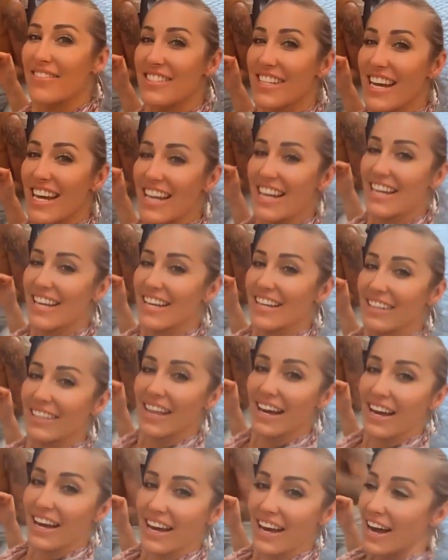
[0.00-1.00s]
"Nothing makes me
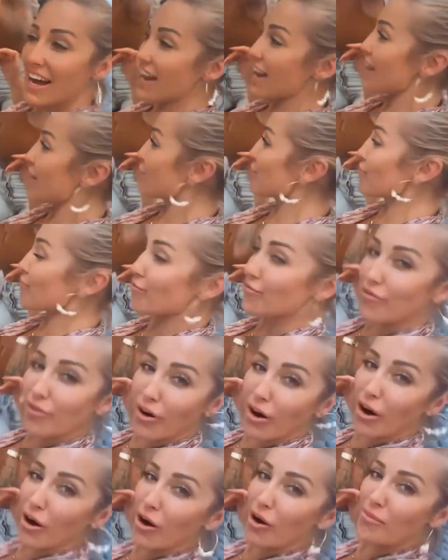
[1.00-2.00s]
more excited than to
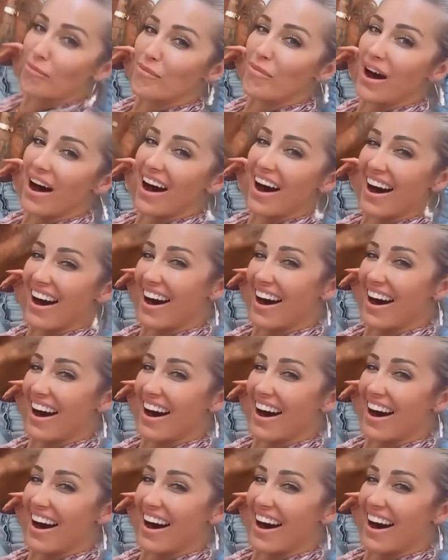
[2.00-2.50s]
see you two of my